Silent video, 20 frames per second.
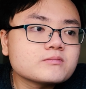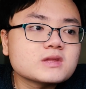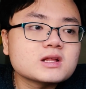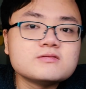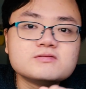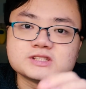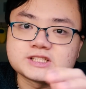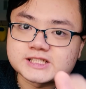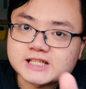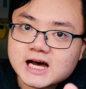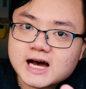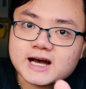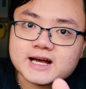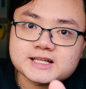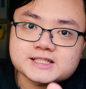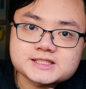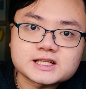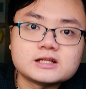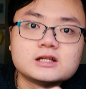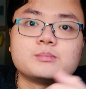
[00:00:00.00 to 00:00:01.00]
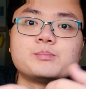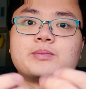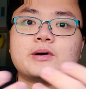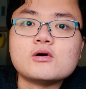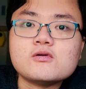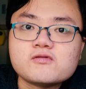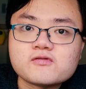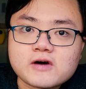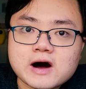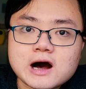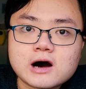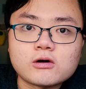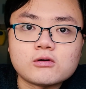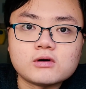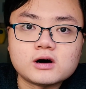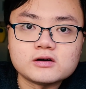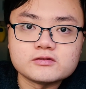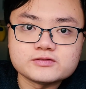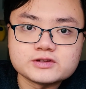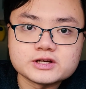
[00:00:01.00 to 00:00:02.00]
the size, and the profile
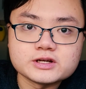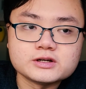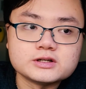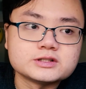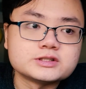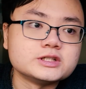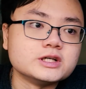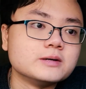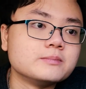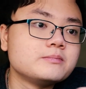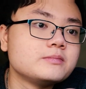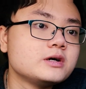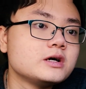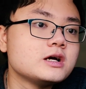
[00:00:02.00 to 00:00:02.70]
of the ear tip.